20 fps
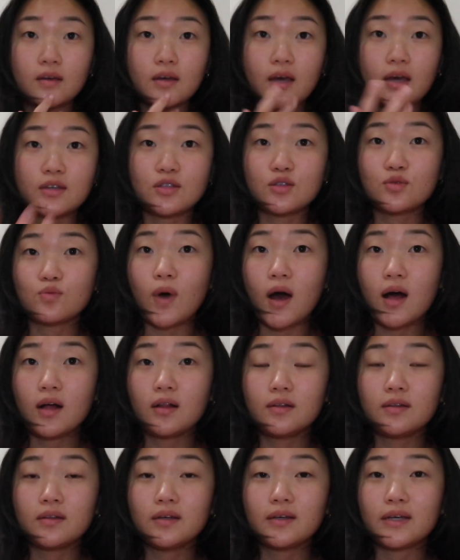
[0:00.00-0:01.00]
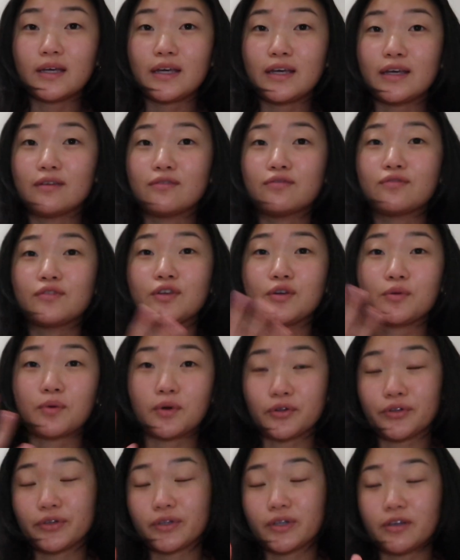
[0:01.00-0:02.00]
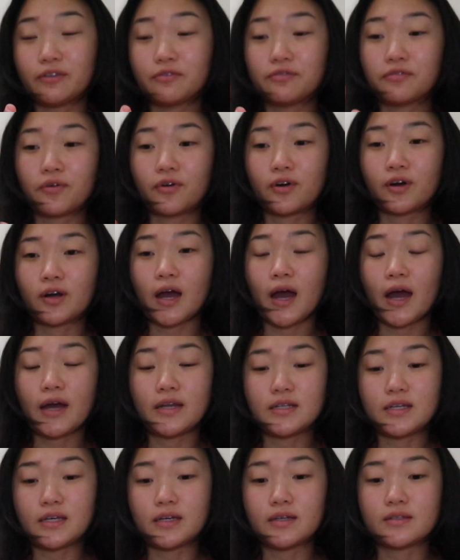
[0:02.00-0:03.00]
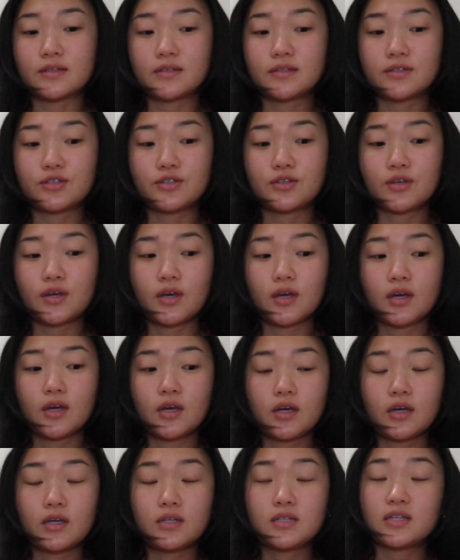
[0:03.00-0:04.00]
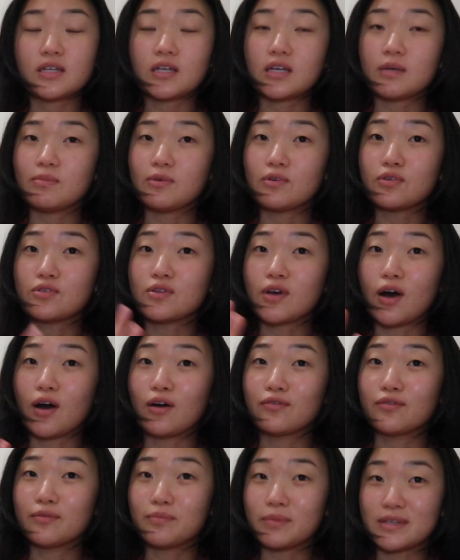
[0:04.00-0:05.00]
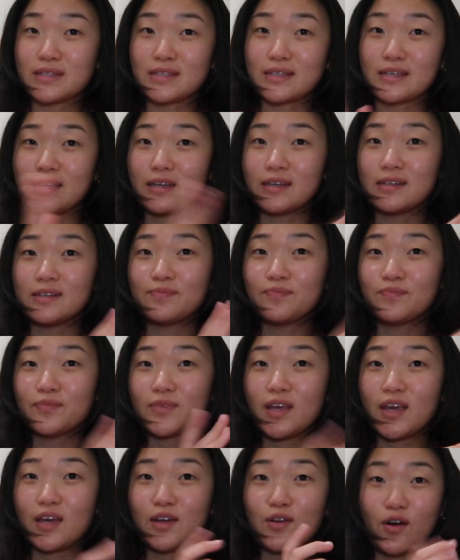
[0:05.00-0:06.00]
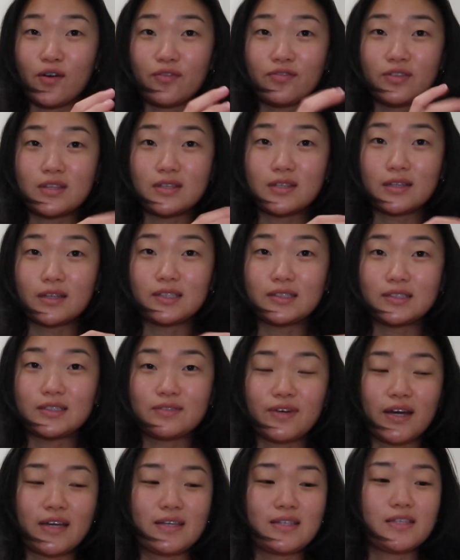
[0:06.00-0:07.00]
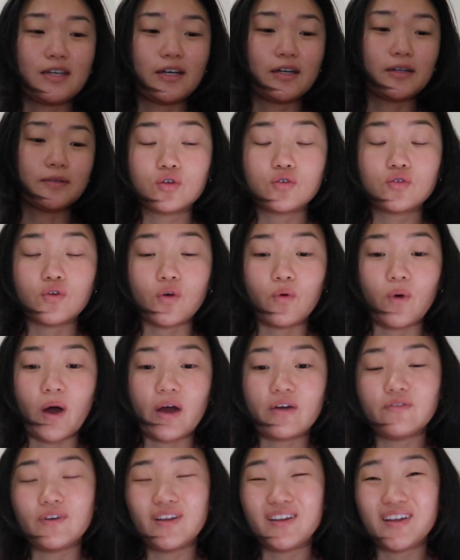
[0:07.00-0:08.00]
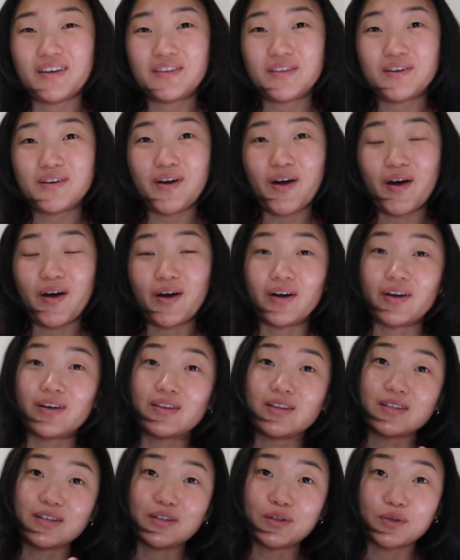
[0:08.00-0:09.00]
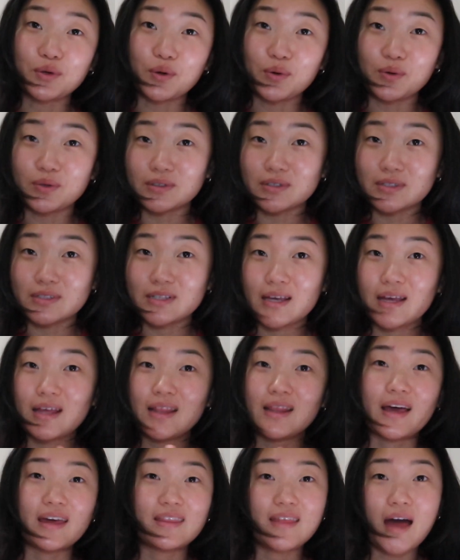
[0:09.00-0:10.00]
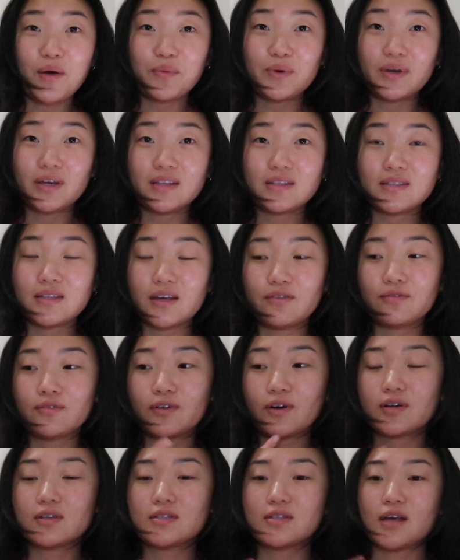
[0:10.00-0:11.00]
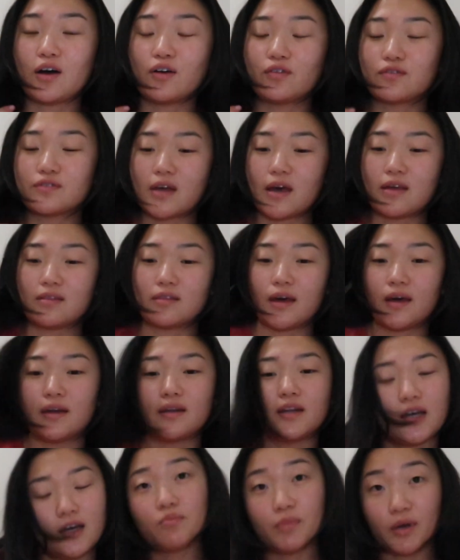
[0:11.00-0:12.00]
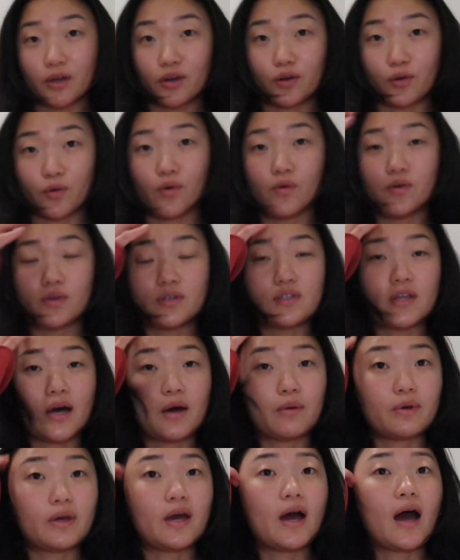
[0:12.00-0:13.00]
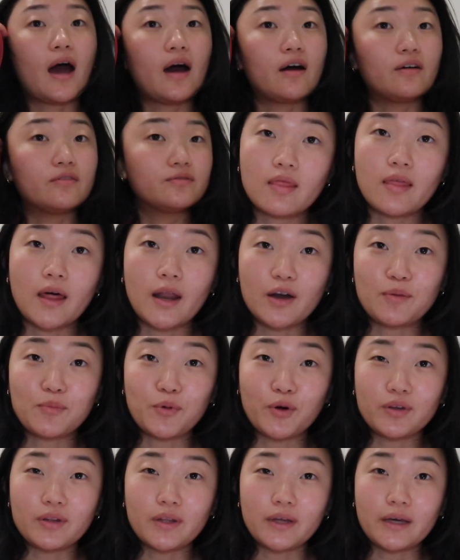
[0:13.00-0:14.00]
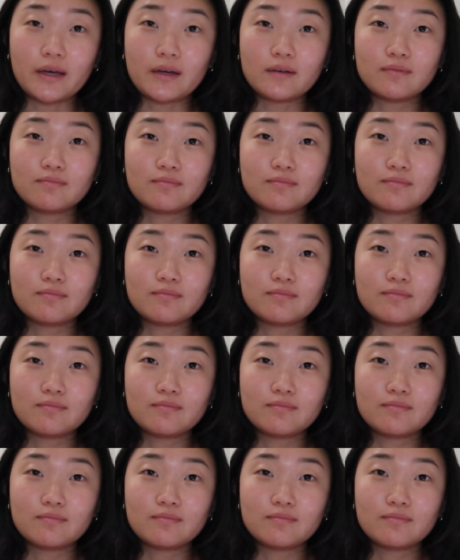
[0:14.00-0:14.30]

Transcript: as well if you are looking for ideas to keep yourself busy and off this little device here. So I feel like there are little goals like that we can set for ourselves, and then bigger goals that we have that are more like